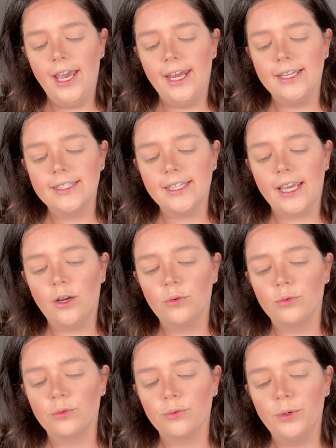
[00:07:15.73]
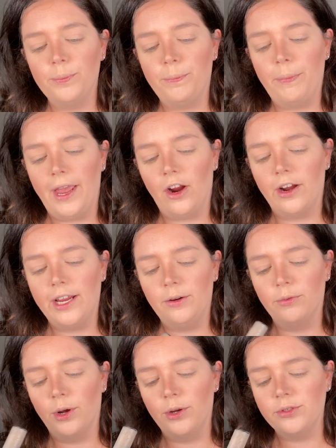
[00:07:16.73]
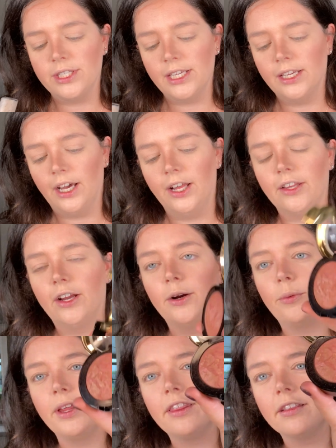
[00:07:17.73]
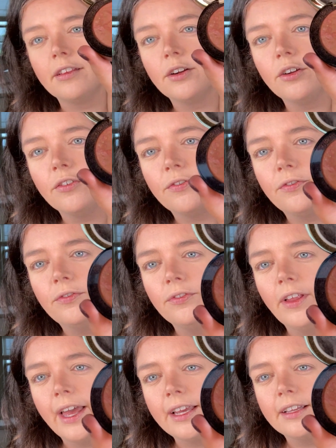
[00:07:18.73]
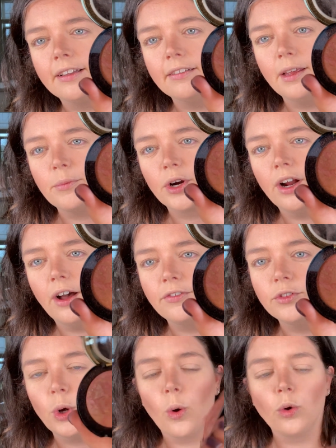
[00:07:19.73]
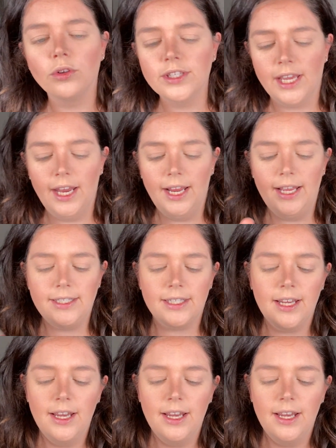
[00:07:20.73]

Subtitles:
It's like a berry rosy color with little like glimmer of gold in it.